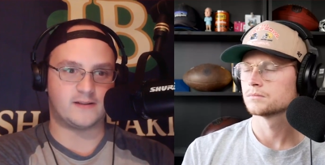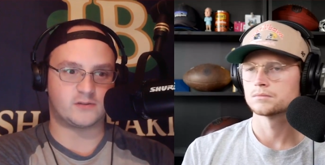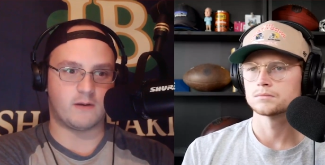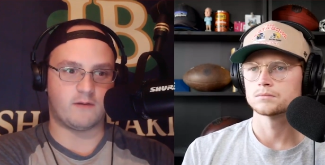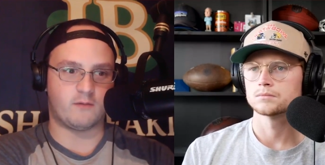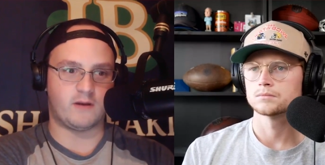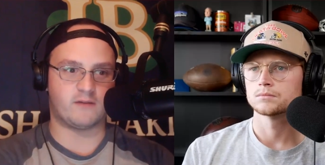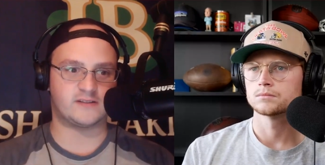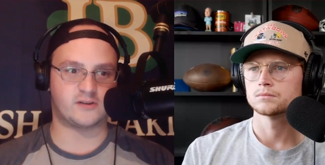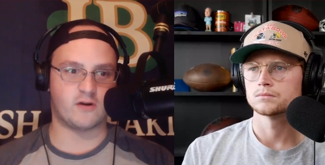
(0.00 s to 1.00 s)
Speaker 1: right? So I wouldn't
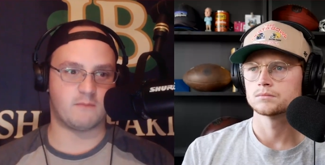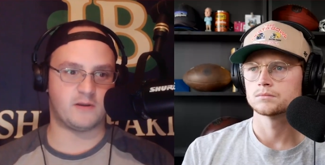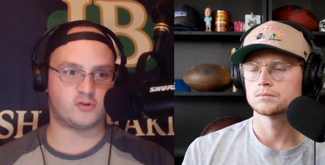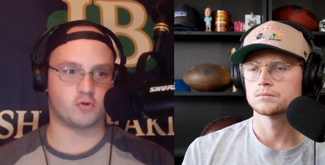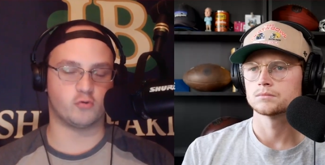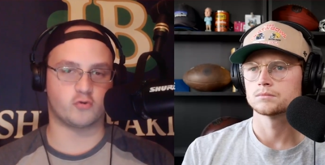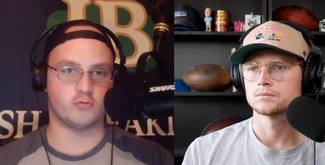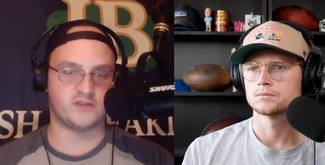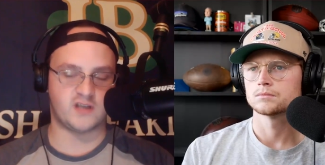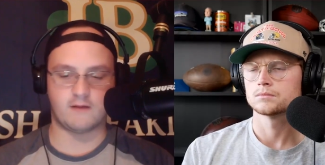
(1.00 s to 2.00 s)
even, consider him a true,
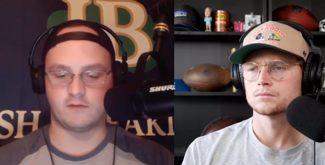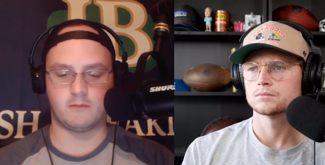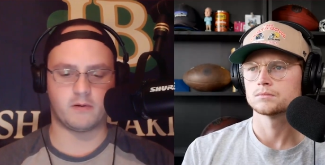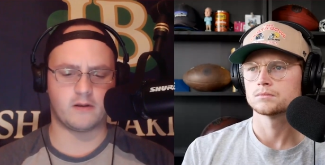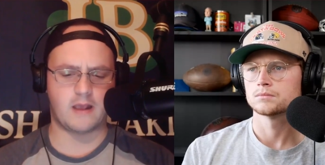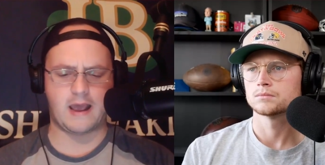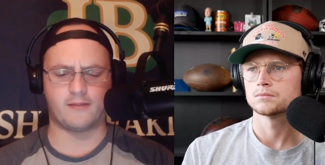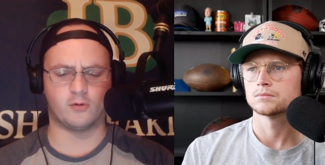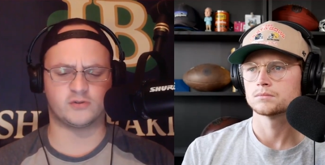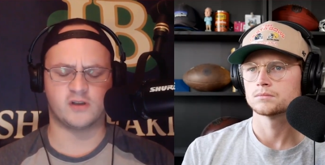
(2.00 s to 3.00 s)
true safety. But
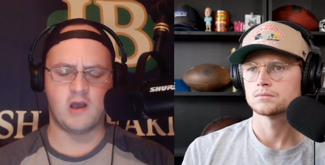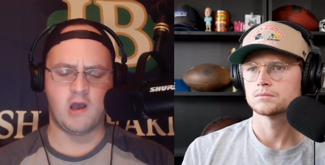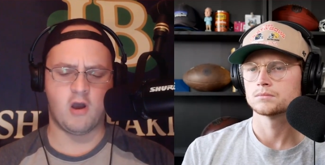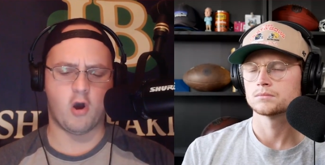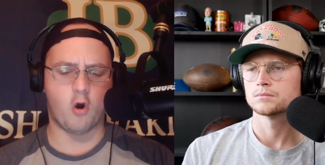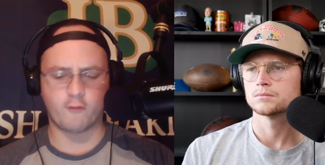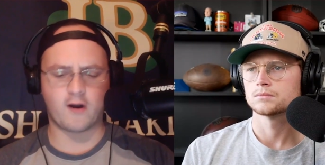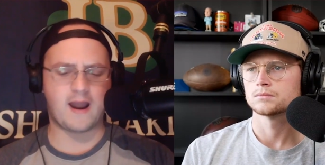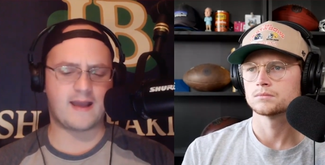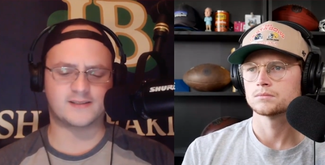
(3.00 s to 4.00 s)
yeah, those
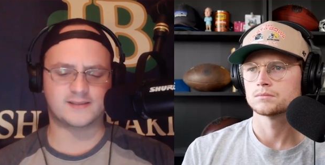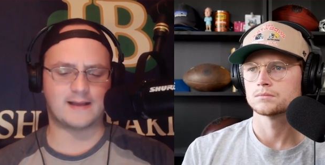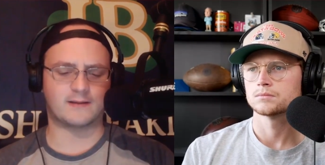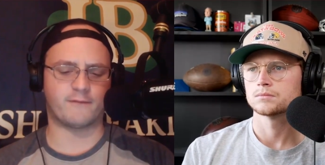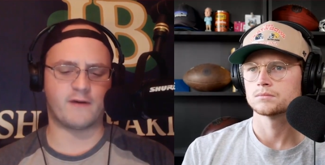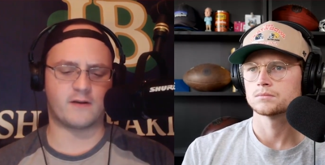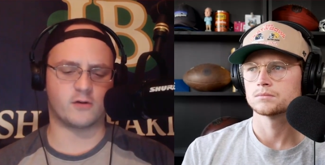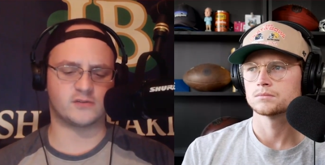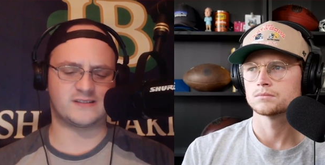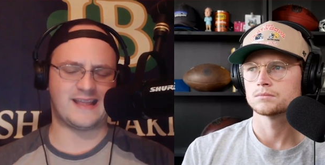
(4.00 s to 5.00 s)
overhang slot
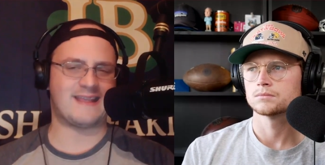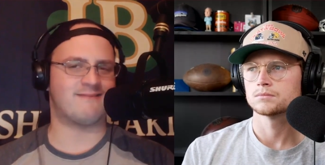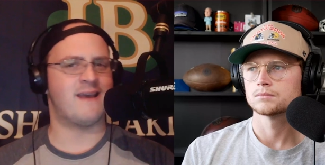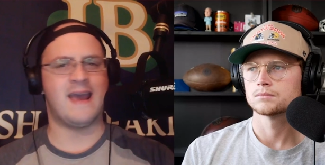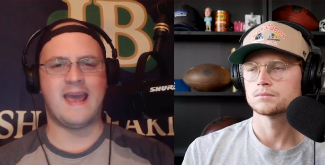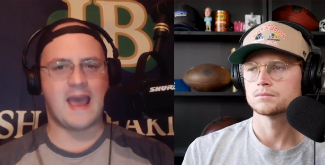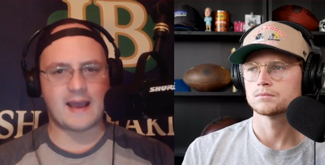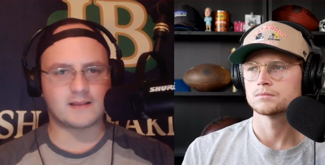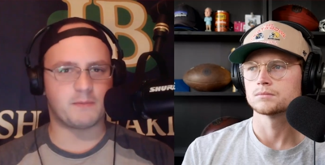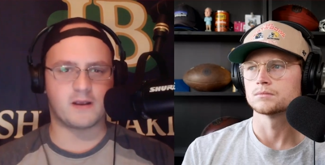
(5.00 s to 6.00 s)
defenders, they
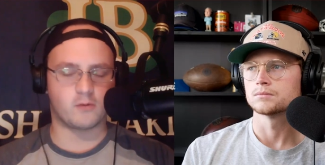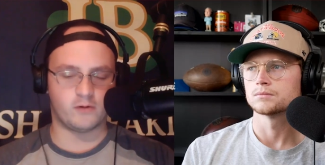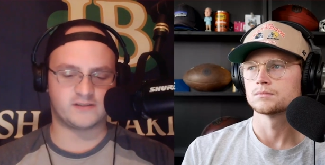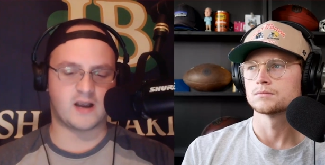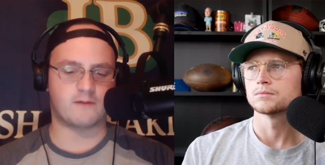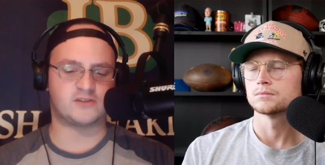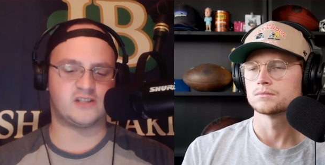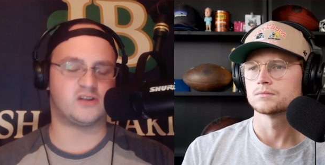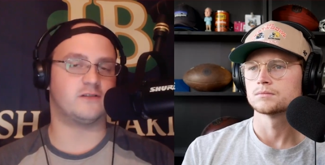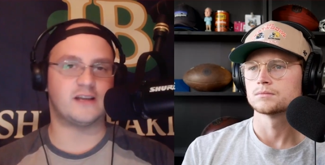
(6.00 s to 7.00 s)
have to be included in this
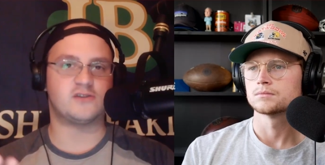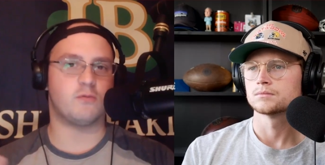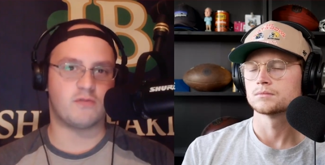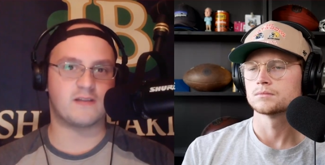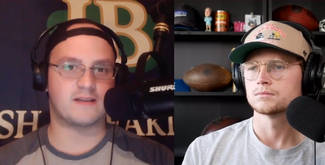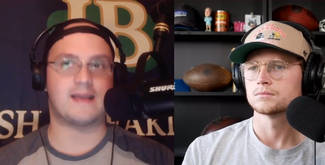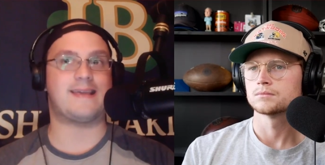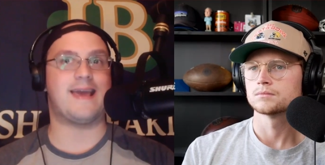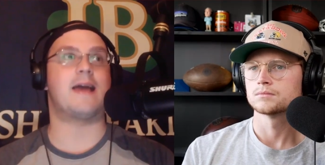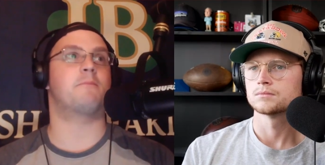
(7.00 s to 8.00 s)
conversation unless you think that
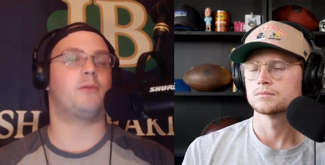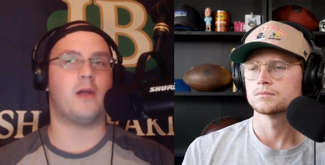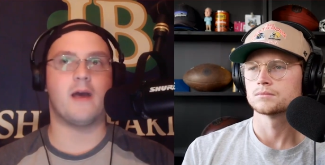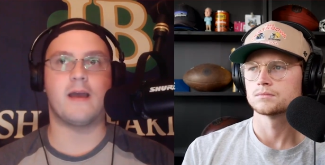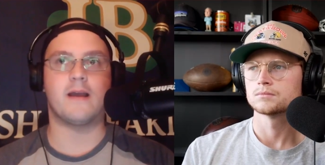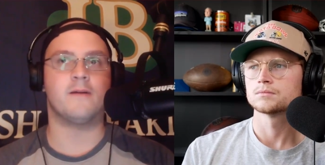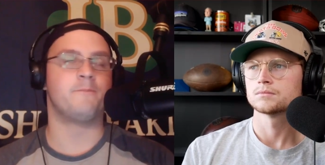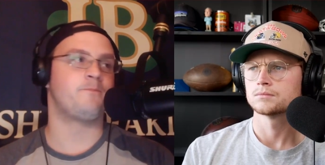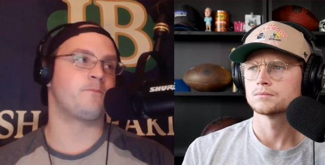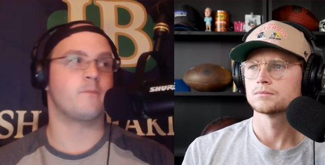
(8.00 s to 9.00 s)
they can play